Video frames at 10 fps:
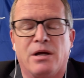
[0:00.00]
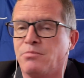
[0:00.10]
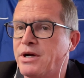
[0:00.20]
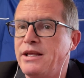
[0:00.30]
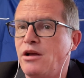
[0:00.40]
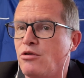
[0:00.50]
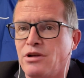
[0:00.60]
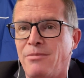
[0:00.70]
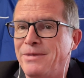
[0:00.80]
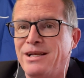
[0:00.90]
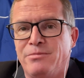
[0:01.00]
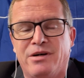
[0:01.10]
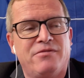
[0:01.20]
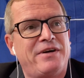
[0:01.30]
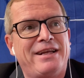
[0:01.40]
bringing only
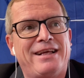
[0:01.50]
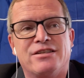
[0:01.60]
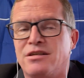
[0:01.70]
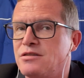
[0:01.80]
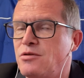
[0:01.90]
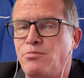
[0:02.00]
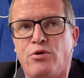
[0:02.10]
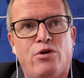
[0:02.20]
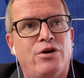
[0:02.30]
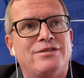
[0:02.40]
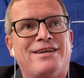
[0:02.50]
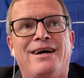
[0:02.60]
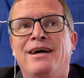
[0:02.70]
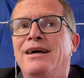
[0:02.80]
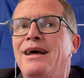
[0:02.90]
minimal financial support,
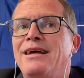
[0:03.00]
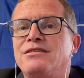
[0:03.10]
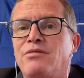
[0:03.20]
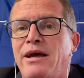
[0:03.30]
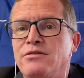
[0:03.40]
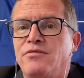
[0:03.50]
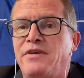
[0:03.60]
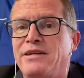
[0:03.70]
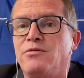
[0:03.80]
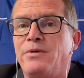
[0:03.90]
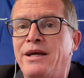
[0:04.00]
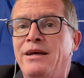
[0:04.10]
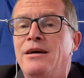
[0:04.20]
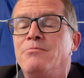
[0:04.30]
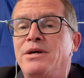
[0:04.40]
and trying to find a way.
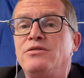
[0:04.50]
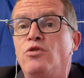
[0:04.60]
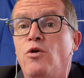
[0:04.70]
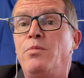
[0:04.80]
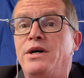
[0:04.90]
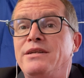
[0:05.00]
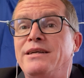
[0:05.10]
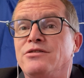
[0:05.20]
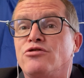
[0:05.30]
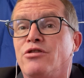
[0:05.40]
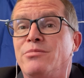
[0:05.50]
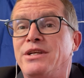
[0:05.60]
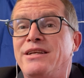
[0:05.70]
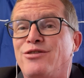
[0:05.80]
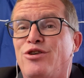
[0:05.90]
But nobody in
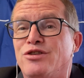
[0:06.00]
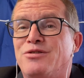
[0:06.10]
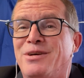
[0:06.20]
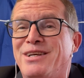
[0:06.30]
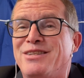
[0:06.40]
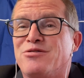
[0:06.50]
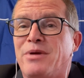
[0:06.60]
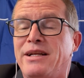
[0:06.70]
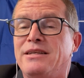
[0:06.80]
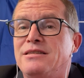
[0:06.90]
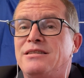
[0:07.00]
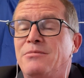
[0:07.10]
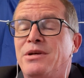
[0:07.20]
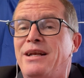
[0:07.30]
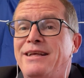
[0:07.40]
Germany and Austria is ready
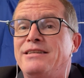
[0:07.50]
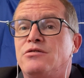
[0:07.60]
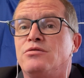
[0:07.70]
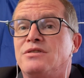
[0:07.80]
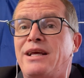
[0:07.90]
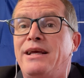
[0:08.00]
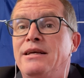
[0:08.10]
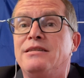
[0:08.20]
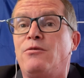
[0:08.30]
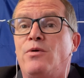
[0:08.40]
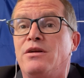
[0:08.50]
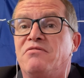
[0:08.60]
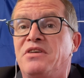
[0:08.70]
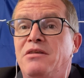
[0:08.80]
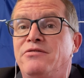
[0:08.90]
seemingly to say the one
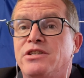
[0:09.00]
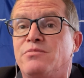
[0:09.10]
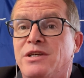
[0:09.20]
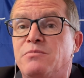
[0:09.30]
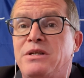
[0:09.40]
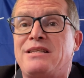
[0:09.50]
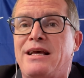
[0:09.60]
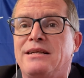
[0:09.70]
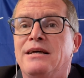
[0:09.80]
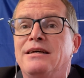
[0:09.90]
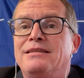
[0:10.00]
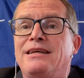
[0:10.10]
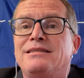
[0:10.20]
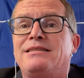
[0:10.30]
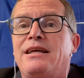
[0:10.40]
thing which must be said.
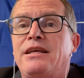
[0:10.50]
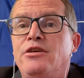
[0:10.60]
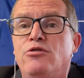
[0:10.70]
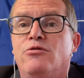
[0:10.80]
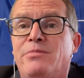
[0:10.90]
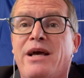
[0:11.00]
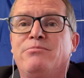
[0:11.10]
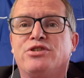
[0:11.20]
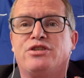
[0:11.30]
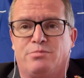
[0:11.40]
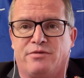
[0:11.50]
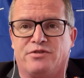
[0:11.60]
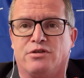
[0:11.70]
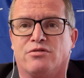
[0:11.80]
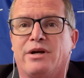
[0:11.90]
That's the EU membership of
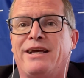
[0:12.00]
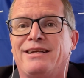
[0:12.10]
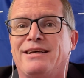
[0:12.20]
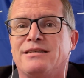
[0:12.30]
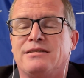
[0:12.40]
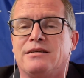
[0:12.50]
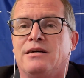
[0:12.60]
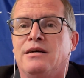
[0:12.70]
Ukraine as